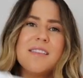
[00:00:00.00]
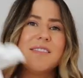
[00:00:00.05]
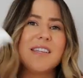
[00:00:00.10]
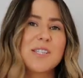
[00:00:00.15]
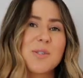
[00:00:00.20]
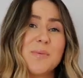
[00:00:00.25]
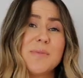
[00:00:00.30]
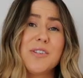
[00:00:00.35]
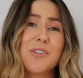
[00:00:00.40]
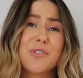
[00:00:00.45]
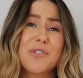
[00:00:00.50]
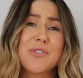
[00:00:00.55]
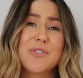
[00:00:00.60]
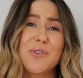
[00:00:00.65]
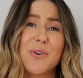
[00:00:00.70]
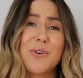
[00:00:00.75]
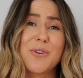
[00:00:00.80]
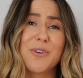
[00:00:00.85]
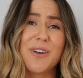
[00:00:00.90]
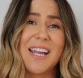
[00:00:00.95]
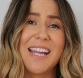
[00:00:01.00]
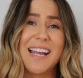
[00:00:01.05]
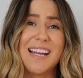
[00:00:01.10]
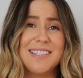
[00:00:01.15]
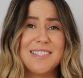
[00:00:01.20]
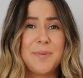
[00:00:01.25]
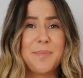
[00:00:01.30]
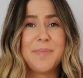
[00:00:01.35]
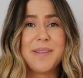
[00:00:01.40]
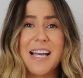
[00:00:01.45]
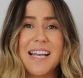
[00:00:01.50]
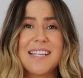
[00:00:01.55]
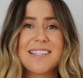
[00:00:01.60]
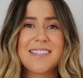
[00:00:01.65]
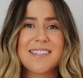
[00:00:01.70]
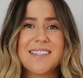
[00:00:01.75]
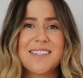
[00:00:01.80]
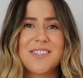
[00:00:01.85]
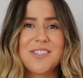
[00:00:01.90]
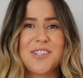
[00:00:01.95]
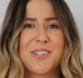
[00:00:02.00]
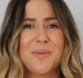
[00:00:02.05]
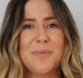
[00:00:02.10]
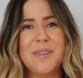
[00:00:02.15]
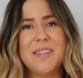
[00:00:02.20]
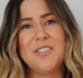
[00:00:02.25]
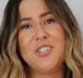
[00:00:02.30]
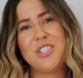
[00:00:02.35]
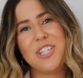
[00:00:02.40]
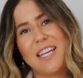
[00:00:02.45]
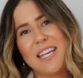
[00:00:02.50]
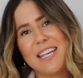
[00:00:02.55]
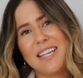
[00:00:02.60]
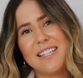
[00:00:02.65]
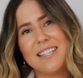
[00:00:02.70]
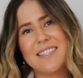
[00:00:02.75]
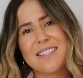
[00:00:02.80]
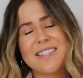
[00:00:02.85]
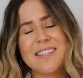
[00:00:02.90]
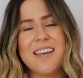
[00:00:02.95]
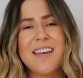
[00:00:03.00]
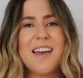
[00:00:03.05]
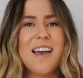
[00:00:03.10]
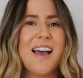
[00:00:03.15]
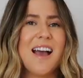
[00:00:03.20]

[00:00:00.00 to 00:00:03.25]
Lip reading: This will look so great under blazers, just with jeans,